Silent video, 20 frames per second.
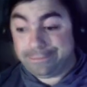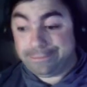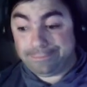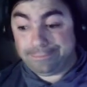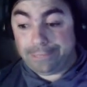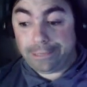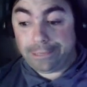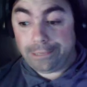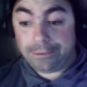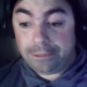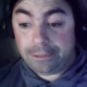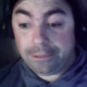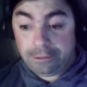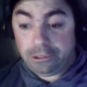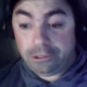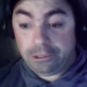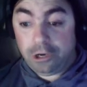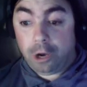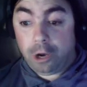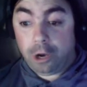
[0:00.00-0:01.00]
Yeah,
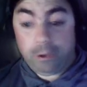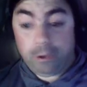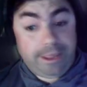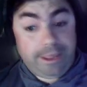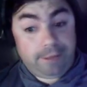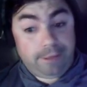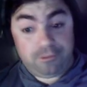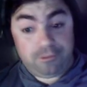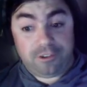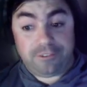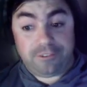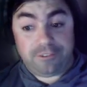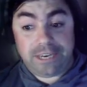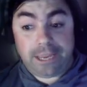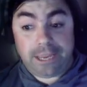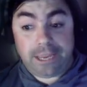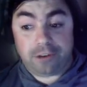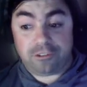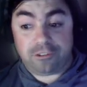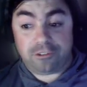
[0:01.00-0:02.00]
you know they have 70
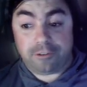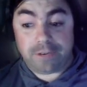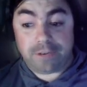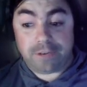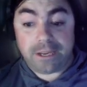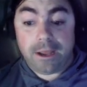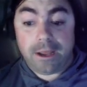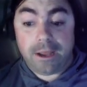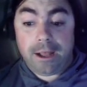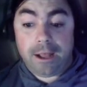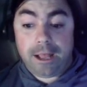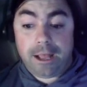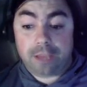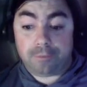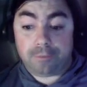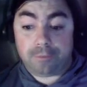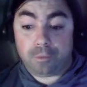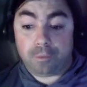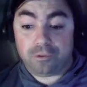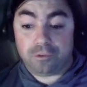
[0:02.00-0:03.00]
out of 70
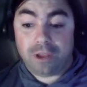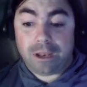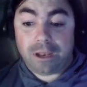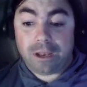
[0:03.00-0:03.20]
hospitals.